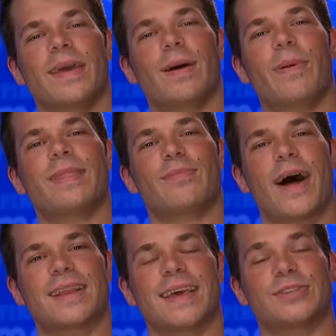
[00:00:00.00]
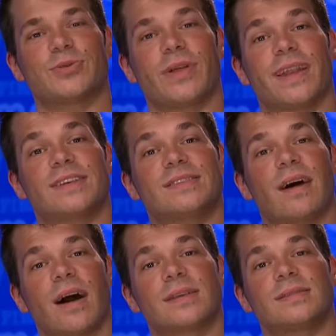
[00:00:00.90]
and there are some absolute
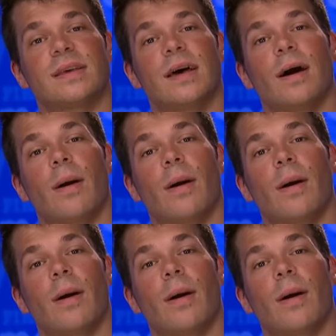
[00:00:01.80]
bangers.